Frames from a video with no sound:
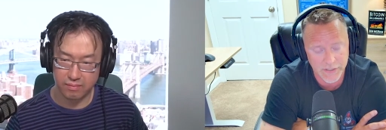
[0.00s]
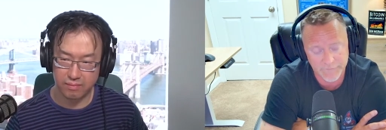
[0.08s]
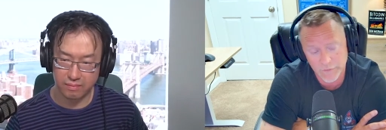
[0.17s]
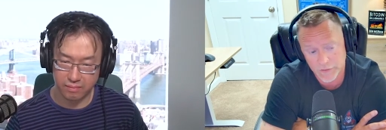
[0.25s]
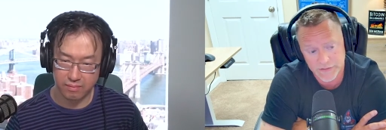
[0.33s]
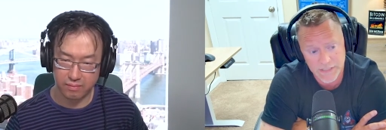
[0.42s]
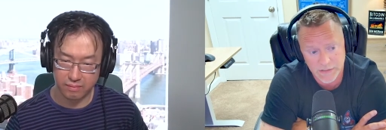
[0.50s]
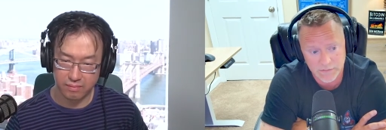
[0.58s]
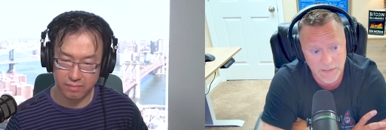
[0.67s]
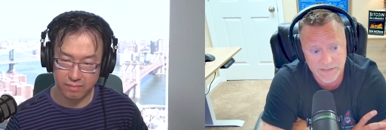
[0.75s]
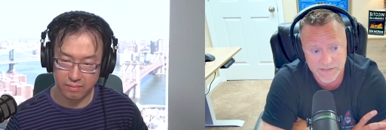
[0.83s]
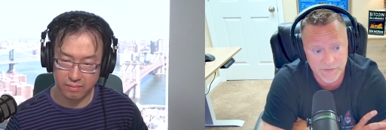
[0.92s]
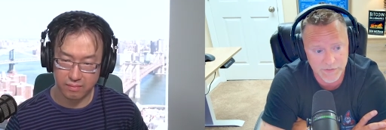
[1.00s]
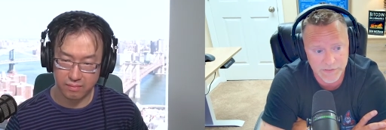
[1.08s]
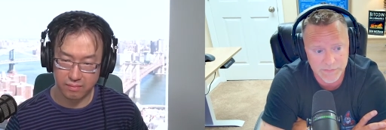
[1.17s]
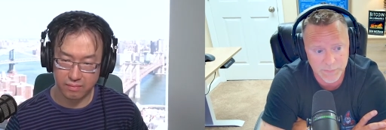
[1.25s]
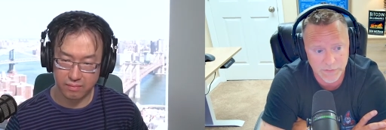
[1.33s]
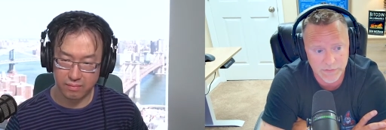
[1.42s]
Speaker 1: if you can dockerize it you
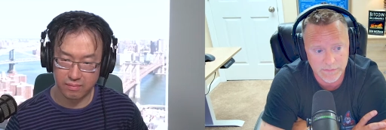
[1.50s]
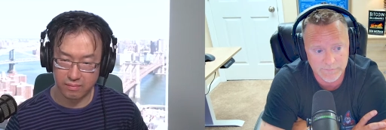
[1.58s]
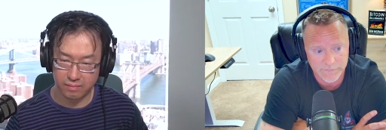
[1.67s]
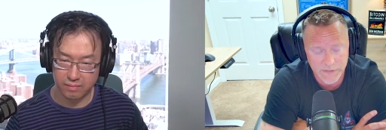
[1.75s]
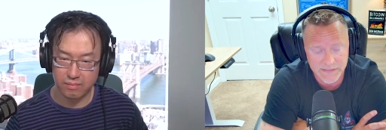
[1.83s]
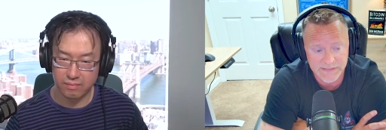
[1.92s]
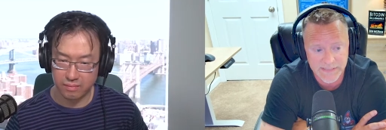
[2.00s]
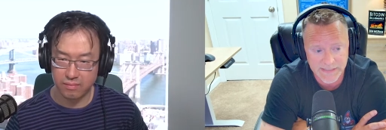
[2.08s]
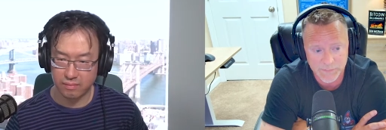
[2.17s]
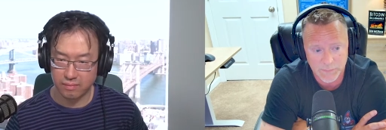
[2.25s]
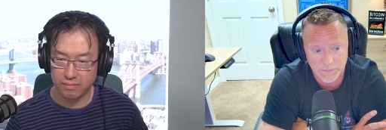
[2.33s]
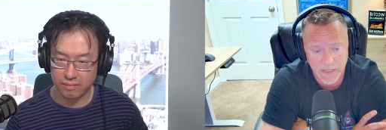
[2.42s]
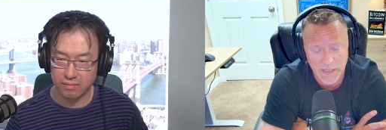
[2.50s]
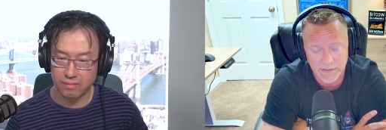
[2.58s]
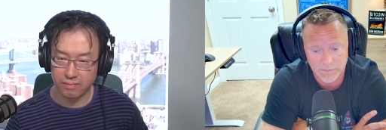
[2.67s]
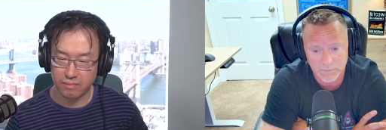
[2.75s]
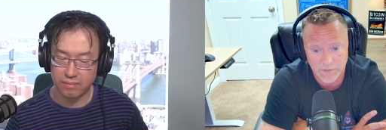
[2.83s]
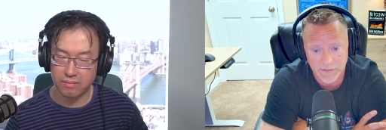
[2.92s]
can deploy it on flux and that's what kind
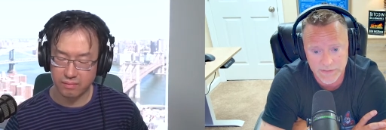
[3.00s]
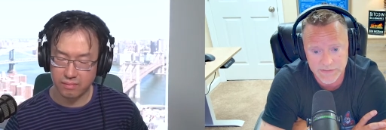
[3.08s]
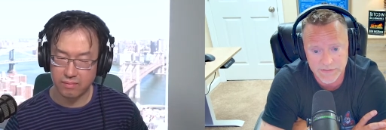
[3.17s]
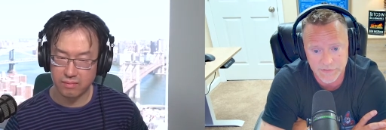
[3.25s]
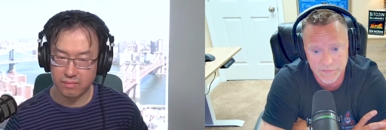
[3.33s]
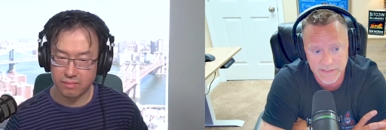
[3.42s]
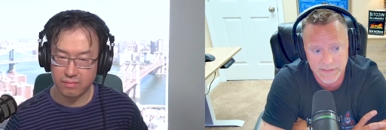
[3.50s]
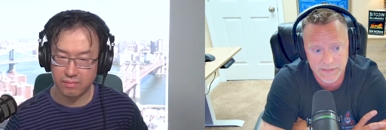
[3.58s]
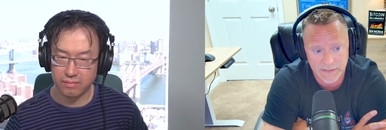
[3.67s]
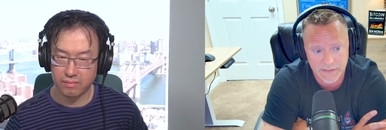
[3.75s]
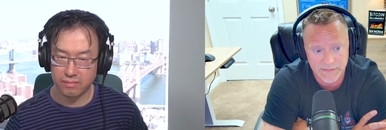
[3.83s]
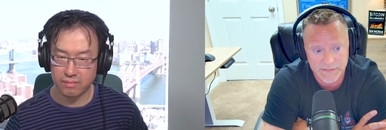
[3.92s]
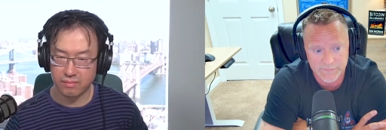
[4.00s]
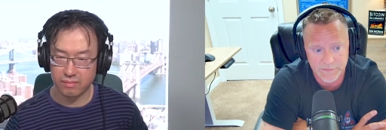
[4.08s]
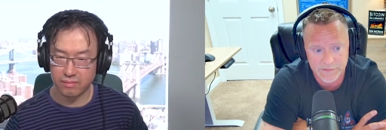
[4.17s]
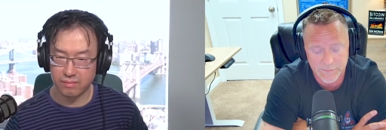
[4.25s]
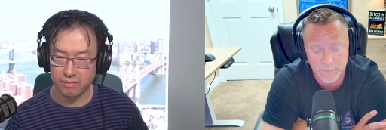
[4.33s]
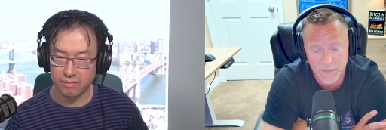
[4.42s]
of really is a unique uh,
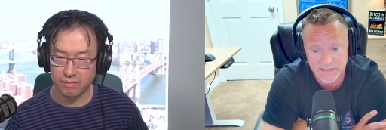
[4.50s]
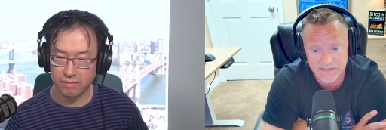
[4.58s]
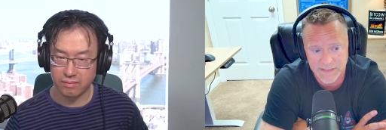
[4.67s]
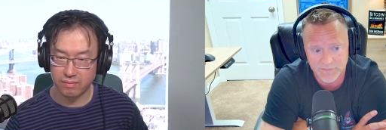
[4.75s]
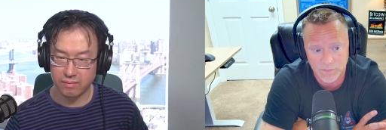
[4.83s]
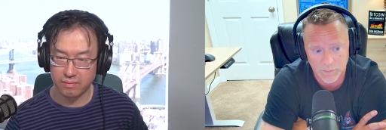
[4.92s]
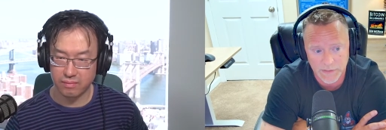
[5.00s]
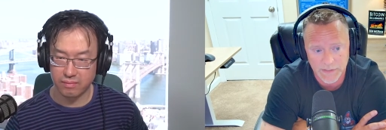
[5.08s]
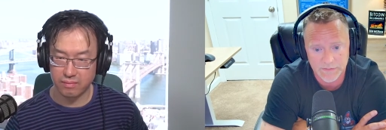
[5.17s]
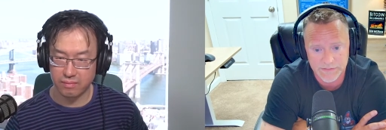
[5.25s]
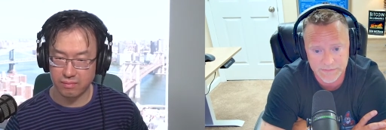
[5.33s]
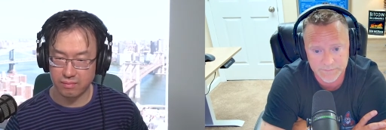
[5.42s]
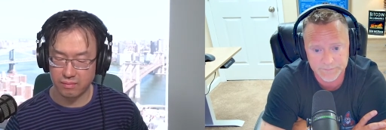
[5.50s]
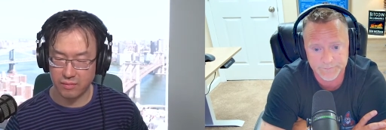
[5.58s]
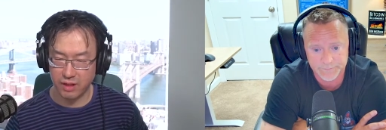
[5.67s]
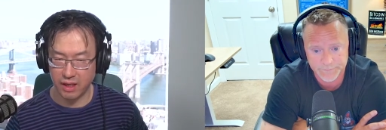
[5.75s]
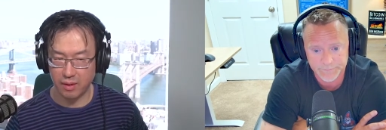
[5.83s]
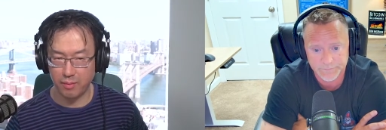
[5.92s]
difference from us and everyone else
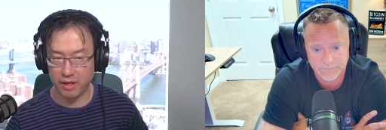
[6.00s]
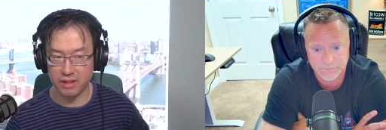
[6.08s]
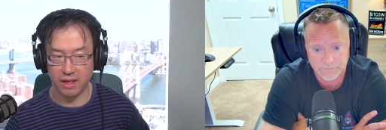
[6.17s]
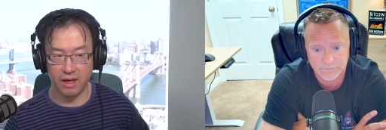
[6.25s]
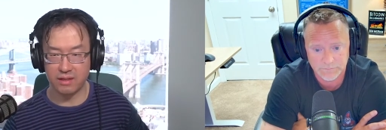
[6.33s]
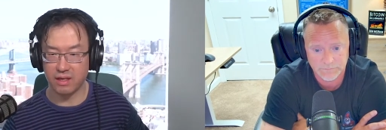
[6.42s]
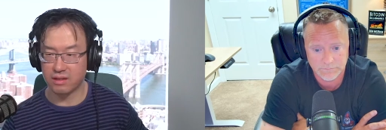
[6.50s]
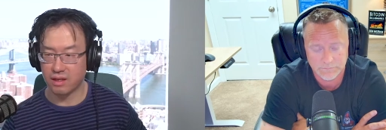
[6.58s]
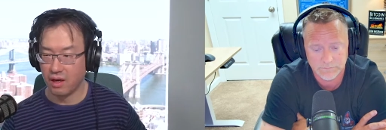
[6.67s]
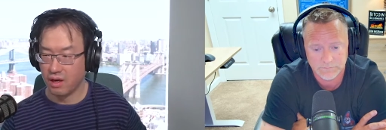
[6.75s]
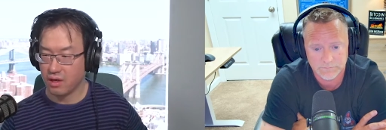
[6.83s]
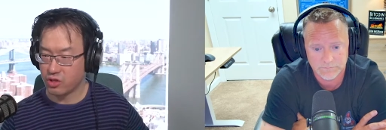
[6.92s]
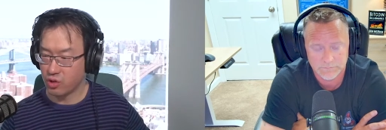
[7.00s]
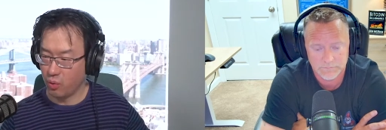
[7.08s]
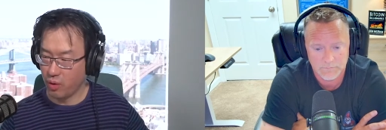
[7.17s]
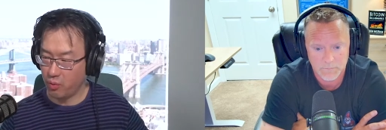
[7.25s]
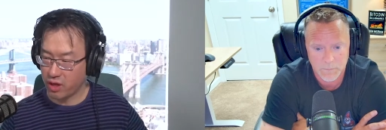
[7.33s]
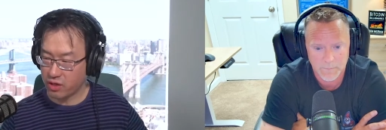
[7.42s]
yeah, that
Speaker 2: makes a lot of sense. So
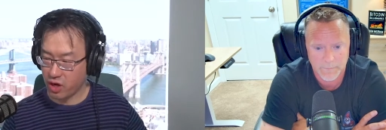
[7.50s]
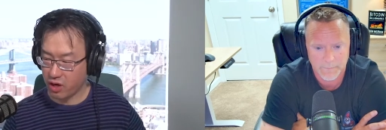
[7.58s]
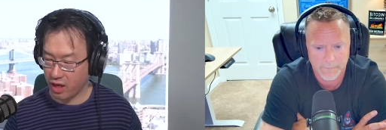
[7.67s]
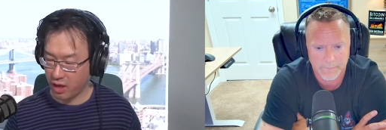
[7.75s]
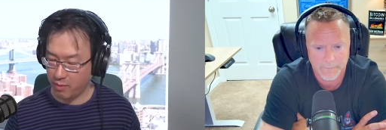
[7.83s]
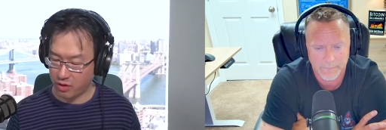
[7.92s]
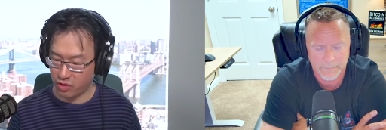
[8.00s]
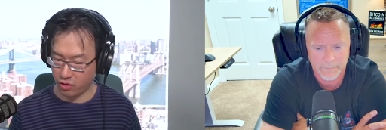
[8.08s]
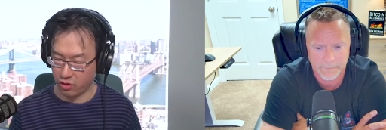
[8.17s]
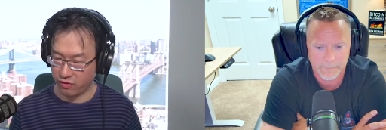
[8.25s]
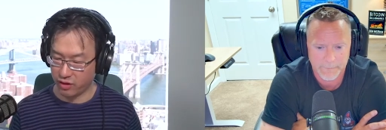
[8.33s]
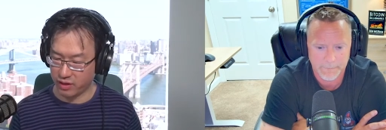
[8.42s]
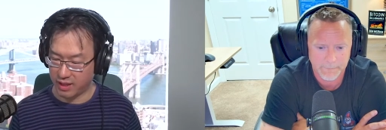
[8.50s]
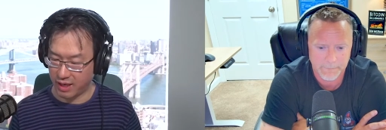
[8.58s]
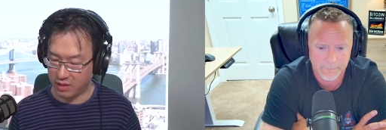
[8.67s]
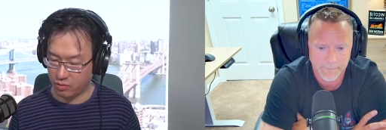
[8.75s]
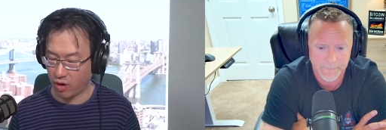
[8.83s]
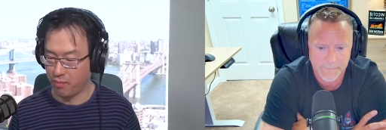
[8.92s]
when we are talking about servers that
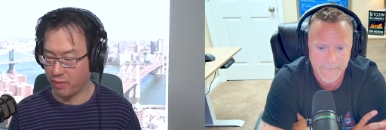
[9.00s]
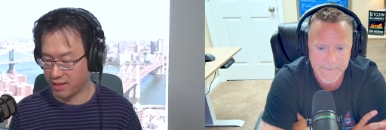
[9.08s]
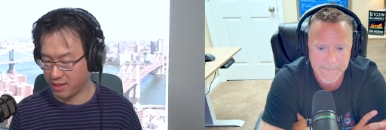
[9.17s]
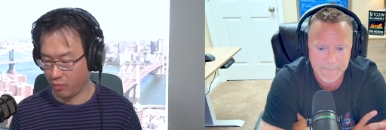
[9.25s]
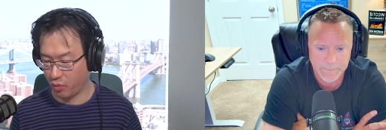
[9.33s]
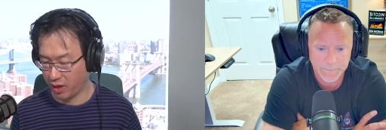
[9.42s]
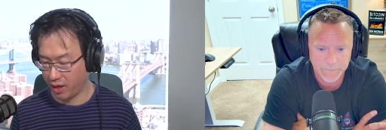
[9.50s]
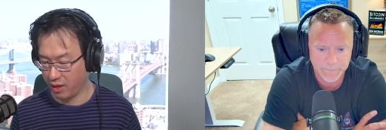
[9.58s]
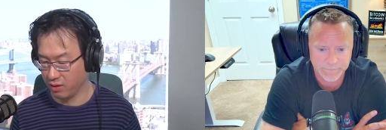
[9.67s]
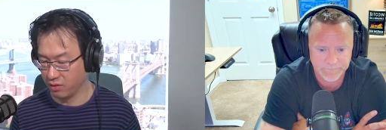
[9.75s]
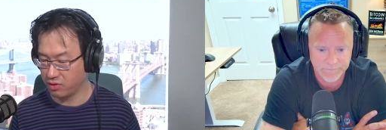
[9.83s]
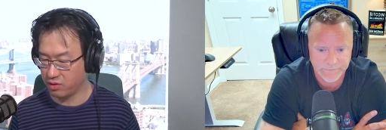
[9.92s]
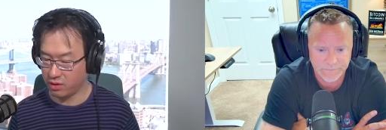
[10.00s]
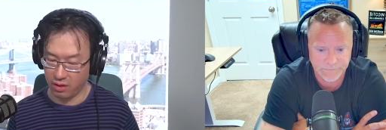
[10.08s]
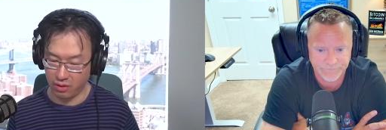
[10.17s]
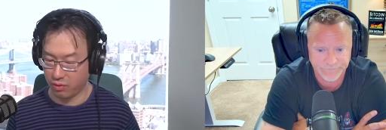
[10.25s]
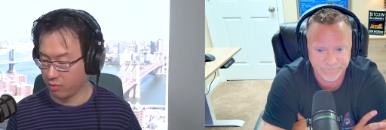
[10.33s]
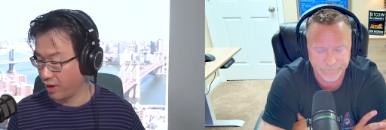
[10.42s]
is run by someone else, you
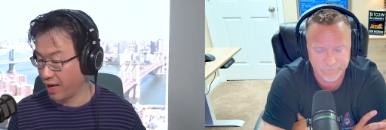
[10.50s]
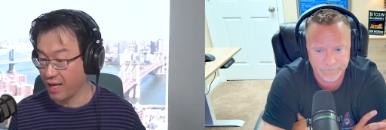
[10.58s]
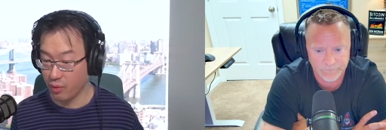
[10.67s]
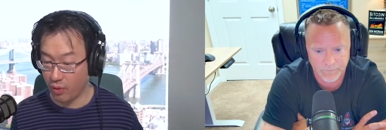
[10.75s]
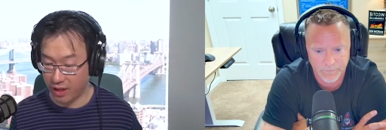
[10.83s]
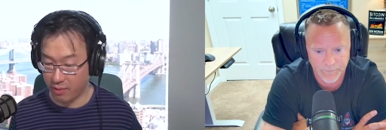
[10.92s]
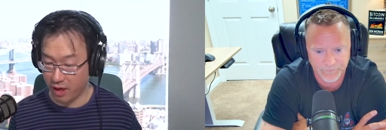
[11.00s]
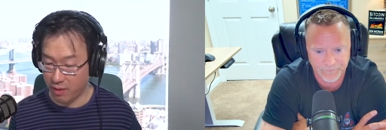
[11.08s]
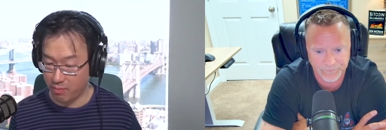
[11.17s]
know, anywhere that might